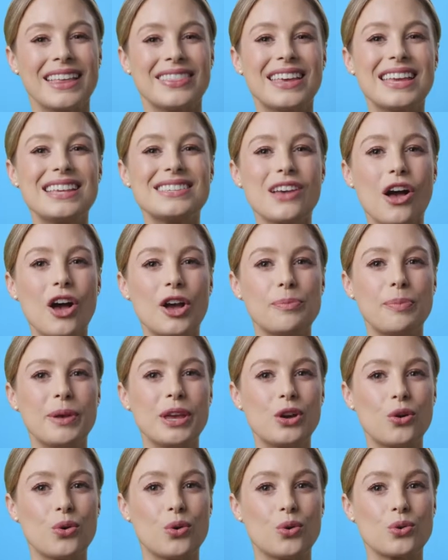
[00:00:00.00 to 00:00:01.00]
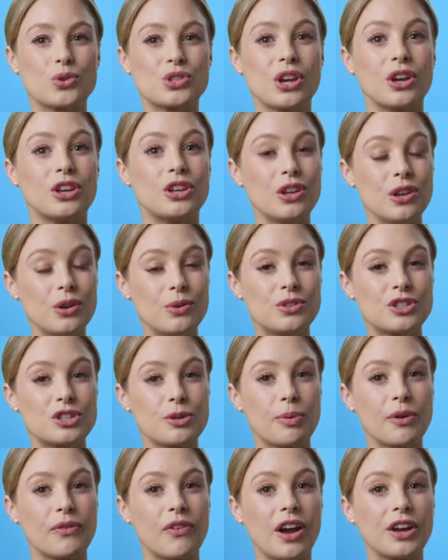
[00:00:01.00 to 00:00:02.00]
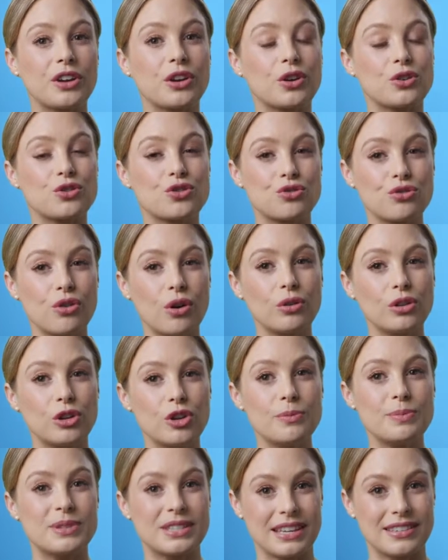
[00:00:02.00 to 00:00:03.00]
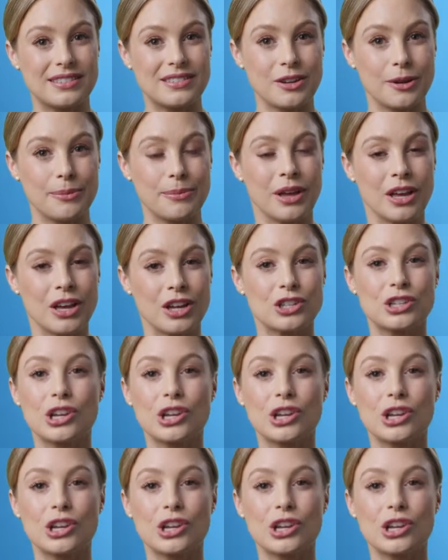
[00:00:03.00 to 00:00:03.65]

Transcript: These IP cores are used to provide a control loop system